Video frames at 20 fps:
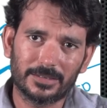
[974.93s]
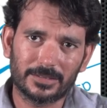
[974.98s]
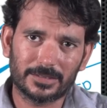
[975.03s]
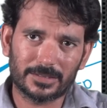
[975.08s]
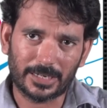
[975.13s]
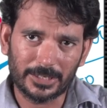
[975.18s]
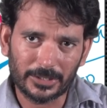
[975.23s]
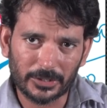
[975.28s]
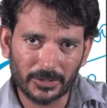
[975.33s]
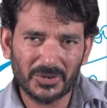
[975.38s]

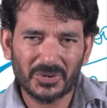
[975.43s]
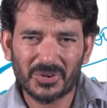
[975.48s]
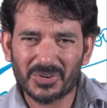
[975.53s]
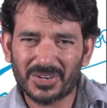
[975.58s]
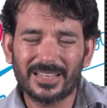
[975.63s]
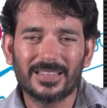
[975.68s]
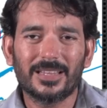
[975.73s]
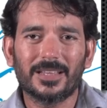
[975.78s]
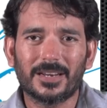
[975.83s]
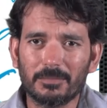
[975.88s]
continue to
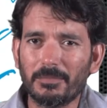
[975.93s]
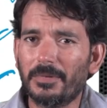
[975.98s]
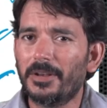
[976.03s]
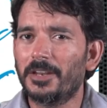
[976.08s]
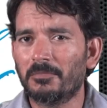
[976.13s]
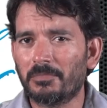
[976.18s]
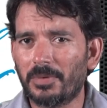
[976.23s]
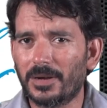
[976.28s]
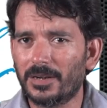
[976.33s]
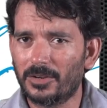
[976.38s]
tell the
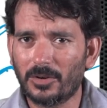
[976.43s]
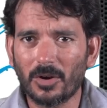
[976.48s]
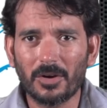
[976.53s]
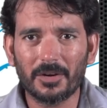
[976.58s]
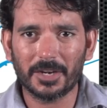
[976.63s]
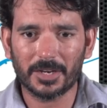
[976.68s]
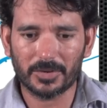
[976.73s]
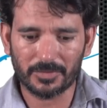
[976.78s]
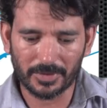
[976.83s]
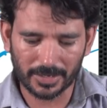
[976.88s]
remaining part?
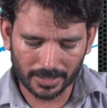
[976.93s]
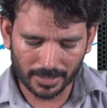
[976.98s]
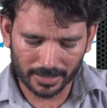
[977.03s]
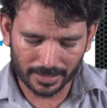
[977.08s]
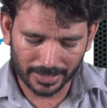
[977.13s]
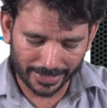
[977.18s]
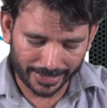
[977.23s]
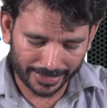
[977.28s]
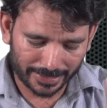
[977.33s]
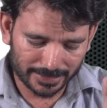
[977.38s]
Not required, right?
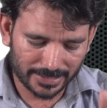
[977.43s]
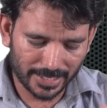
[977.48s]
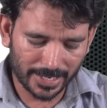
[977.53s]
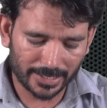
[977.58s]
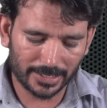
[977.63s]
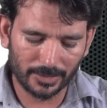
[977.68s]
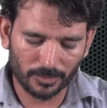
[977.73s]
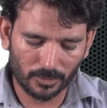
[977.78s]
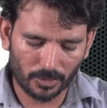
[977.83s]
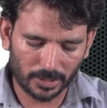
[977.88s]

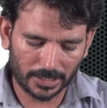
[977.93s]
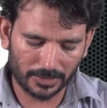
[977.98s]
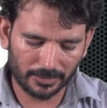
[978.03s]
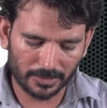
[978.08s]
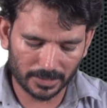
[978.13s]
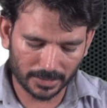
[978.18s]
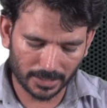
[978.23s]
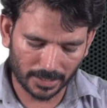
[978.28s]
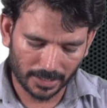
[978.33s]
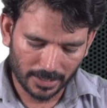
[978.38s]
Exactly
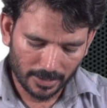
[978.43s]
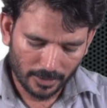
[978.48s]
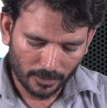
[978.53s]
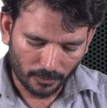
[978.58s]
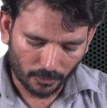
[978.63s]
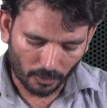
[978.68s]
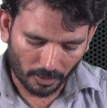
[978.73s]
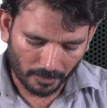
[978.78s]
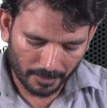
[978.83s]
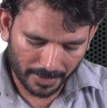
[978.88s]
whatever the
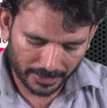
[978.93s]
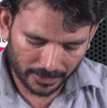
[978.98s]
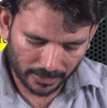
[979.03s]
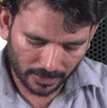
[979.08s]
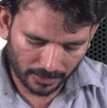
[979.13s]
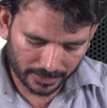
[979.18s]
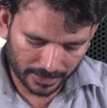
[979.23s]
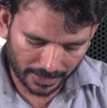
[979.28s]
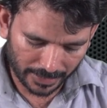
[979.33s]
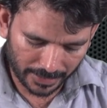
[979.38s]
format you
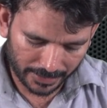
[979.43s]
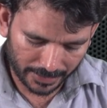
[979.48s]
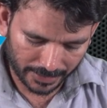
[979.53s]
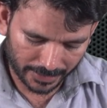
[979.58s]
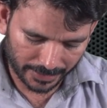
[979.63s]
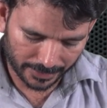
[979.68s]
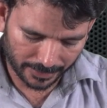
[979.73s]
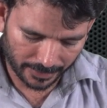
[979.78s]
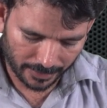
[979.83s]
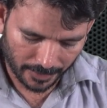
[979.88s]
have done it
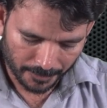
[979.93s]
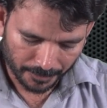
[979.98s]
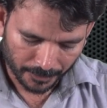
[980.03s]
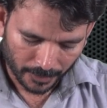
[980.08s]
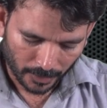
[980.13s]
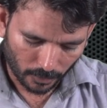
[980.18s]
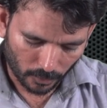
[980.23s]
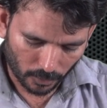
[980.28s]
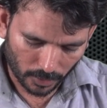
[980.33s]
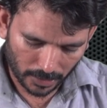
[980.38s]
here,
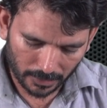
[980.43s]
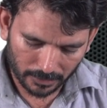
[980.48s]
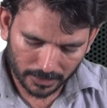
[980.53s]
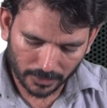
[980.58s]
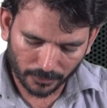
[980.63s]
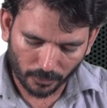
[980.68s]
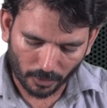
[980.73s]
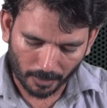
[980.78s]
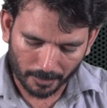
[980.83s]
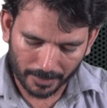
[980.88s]
whatever
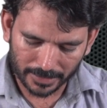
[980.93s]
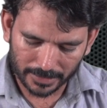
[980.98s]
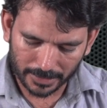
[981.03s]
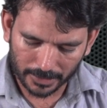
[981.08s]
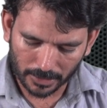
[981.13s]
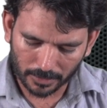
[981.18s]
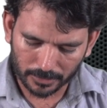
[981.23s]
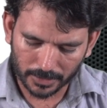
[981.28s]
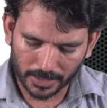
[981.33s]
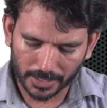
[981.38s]
the format that
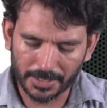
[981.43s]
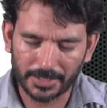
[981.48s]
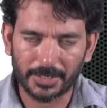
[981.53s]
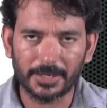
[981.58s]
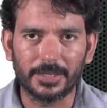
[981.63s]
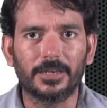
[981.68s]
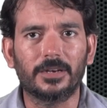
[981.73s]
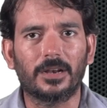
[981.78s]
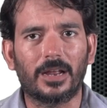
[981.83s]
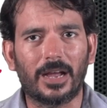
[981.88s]
you have done it
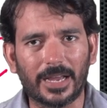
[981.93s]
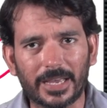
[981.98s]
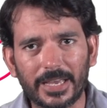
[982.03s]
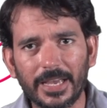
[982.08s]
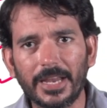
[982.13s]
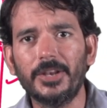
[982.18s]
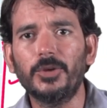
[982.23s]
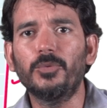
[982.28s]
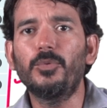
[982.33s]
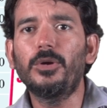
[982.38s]
here,
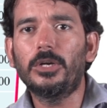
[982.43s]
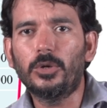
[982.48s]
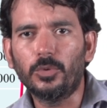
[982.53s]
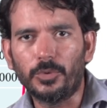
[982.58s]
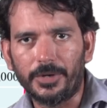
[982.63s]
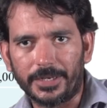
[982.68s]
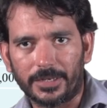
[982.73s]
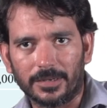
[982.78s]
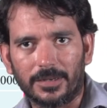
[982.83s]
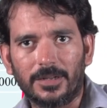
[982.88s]
again you will do
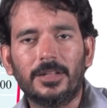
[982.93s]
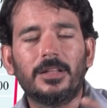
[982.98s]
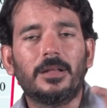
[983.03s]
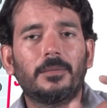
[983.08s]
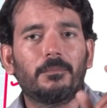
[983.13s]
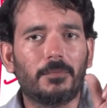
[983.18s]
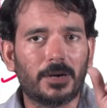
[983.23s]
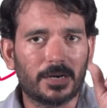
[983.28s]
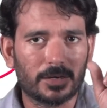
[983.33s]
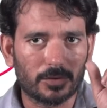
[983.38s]
it.
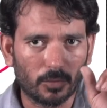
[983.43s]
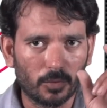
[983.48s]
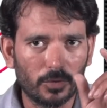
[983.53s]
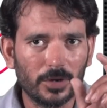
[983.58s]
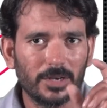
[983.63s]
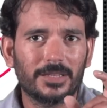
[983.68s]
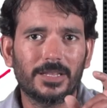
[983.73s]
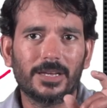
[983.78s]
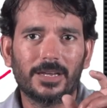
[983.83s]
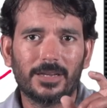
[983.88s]
But
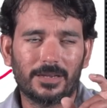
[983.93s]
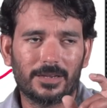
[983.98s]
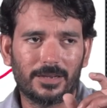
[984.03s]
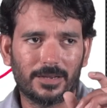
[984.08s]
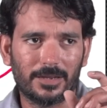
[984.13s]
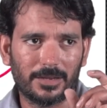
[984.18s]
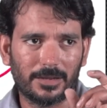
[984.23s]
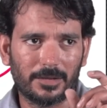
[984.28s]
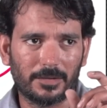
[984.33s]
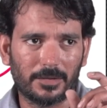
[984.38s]
only
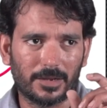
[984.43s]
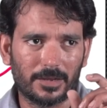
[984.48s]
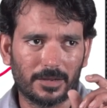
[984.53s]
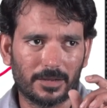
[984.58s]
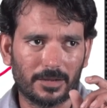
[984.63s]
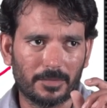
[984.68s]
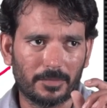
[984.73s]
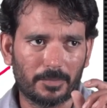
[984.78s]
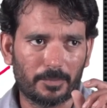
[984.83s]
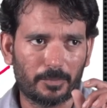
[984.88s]

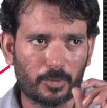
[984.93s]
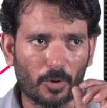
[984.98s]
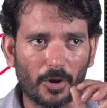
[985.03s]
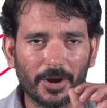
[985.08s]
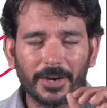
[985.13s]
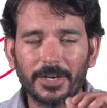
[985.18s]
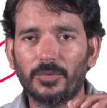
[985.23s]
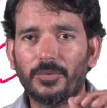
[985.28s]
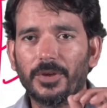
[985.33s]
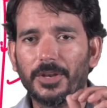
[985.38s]
the
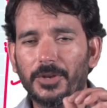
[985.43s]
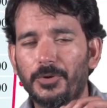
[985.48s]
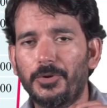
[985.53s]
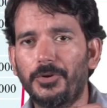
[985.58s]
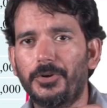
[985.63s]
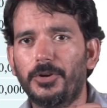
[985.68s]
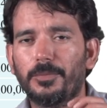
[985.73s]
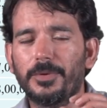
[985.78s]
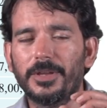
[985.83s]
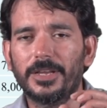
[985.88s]
point where you
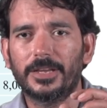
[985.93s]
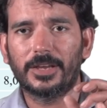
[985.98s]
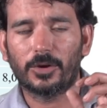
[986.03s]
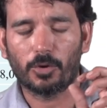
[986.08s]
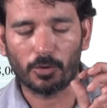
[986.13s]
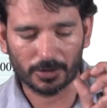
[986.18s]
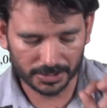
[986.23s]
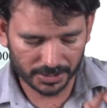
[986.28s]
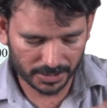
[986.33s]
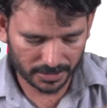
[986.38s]
need to be
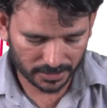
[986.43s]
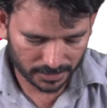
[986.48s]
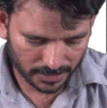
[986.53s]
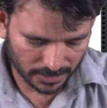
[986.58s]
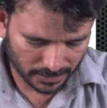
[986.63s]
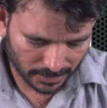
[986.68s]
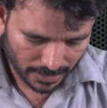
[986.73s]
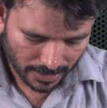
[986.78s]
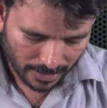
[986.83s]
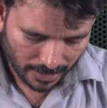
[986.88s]
cautious
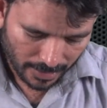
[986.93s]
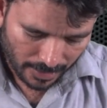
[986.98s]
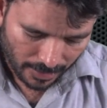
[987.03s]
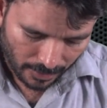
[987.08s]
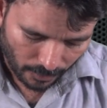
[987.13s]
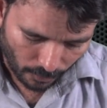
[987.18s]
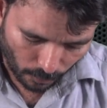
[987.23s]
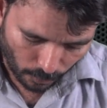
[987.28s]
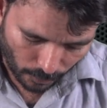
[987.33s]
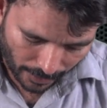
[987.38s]
is,
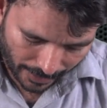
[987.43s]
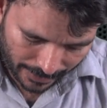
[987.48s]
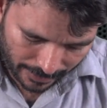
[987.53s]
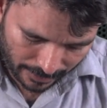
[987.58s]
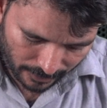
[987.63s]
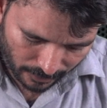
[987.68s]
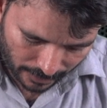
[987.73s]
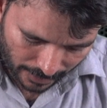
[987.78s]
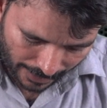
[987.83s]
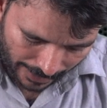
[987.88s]

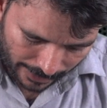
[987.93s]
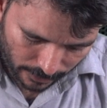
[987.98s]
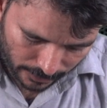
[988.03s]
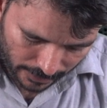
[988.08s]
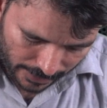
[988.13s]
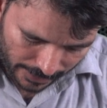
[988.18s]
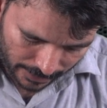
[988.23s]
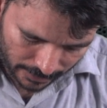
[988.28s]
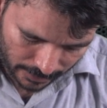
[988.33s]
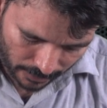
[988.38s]
while
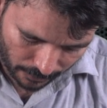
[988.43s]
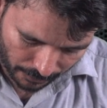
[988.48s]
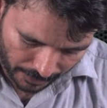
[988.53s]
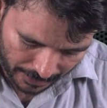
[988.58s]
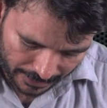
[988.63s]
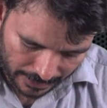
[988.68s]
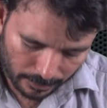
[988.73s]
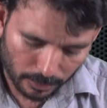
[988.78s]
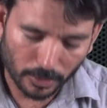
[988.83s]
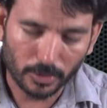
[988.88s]
calculating the
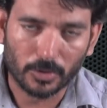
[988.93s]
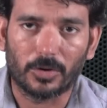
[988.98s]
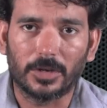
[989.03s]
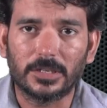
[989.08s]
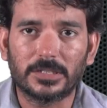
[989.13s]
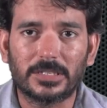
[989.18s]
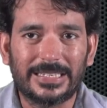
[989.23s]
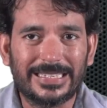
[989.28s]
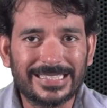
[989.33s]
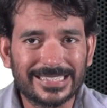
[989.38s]
variable
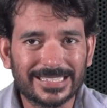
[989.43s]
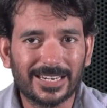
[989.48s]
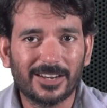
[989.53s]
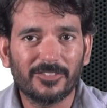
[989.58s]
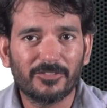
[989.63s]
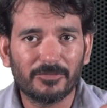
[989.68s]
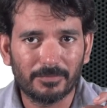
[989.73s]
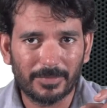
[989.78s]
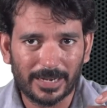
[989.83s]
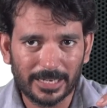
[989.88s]
cost, instead
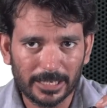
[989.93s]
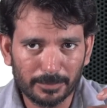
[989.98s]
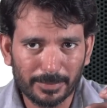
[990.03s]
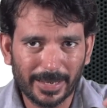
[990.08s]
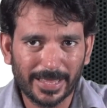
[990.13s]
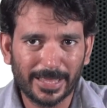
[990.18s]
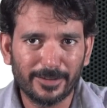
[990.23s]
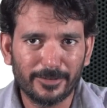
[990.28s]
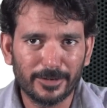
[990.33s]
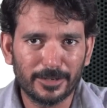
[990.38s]
of
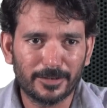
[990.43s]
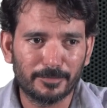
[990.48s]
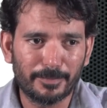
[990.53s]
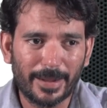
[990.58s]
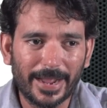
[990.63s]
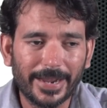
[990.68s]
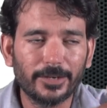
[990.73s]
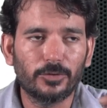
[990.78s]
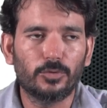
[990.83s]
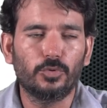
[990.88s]
multiplying it
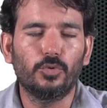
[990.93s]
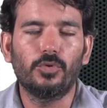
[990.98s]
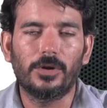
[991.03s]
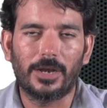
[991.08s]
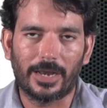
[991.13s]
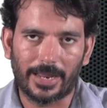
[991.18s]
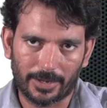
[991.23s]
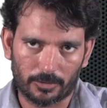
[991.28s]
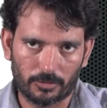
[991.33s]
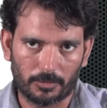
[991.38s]
by 2
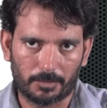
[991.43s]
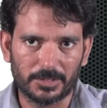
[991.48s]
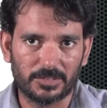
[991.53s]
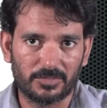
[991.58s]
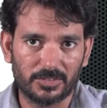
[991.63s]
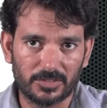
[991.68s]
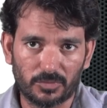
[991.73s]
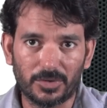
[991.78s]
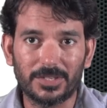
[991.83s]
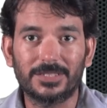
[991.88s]
lakh rupees,
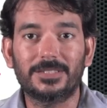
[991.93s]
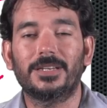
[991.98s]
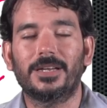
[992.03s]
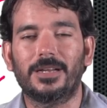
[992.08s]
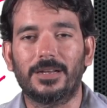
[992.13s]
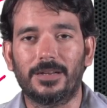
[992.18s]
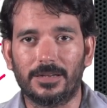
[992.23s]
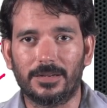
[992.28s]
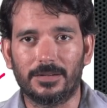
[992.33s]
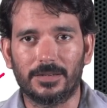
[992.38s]
which was
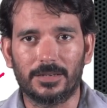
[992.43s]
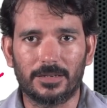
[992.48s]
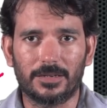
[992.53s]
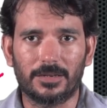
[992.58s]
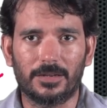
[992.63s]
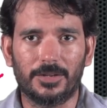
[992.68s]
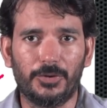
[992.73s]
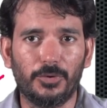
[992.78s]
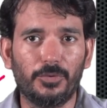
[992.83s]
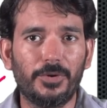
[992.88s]
the
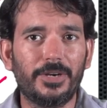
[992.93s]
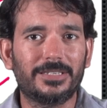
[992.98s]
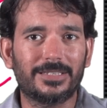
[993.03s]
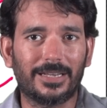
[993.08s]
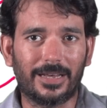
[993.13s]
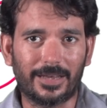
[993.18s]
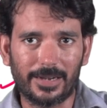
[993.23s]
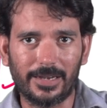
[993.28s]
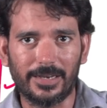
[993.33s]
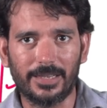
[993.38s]
units
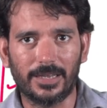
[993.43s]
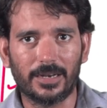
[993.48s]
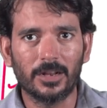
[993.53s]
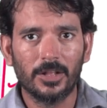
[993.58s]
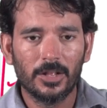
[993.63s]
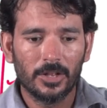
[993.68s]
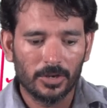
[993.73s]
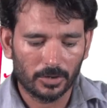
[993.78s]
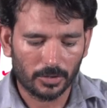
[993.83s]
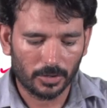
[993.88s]
earlier,
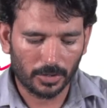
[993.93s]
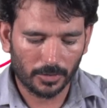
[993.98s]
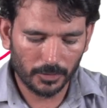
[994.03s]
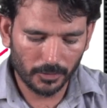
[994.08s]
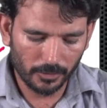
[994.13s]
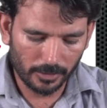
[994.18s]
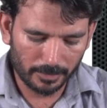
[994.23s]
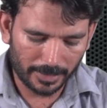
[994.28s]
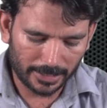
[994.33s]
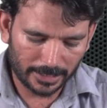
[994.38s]
now you
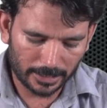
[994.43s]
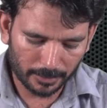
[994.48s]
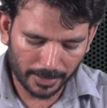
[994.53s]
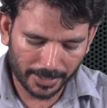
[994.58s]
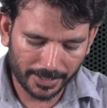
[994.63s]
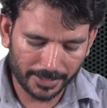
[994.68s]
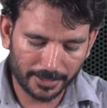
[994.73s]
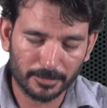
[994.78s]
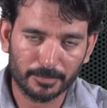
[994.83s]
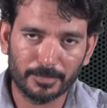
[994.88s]
will multiply
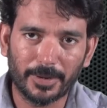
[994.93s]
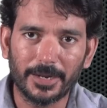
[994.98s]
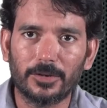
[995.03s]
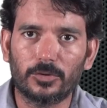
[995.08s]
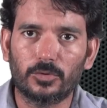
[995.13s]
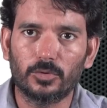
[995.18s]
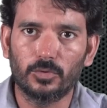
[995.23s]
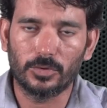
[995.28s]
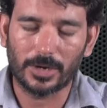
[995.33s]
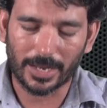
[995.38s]
it by
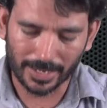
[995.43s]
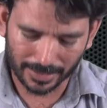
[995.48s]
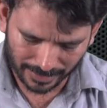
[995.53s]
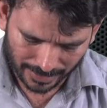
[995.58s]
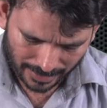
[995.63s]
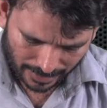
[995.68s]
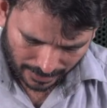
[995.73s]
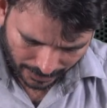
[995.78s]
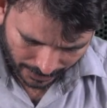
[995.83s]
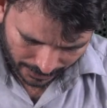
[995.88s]
2 lakh,
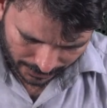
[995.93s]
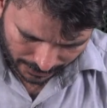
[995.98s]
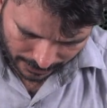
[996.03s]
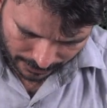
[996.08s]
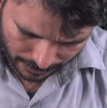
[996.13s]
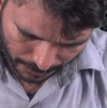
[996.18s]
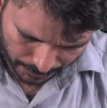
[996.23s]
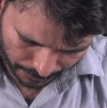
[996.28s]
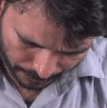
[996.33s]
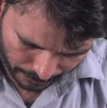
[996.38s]
I
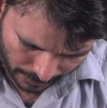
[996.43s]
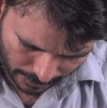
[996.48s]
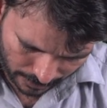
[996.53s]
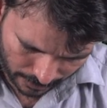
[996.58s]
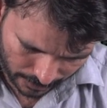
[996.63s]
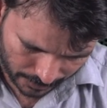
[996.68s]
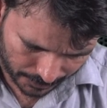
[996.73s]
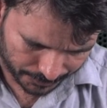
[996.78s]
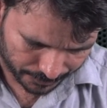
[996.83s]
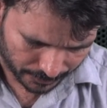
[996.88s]
think
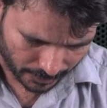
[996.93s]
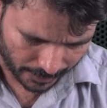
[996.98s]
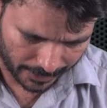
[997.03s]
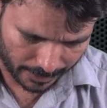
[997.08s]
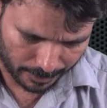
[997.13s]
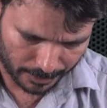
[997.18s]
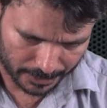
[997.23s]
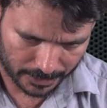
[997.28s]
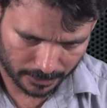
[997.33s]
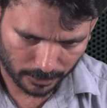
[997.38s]

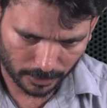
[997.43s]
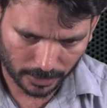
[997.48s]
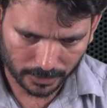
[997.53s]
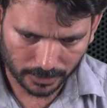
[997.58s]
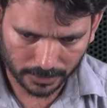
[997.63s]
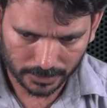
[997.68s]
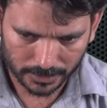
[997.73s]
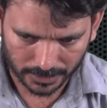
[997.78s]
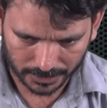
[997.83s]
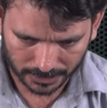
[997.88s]
8% bole
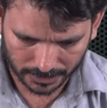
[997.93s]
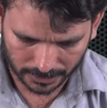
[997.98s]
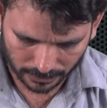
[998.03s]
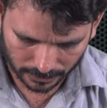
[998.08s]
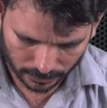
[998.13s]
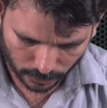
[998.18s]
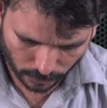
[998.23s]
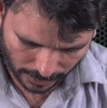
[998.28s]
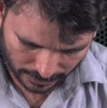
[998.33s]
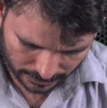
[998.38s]
to
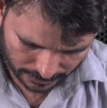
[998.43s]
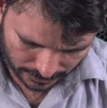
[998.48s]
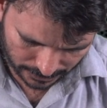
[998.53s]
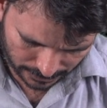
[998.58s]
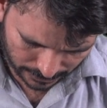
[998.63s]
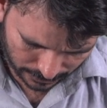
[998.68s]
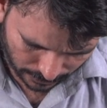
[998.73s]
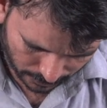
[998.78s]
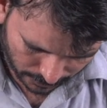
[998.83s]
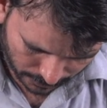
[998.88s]

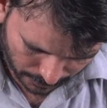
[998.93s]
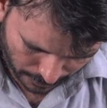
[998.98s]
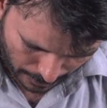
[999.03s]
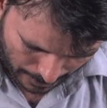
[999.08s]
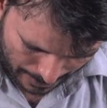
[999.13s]
2,16,000.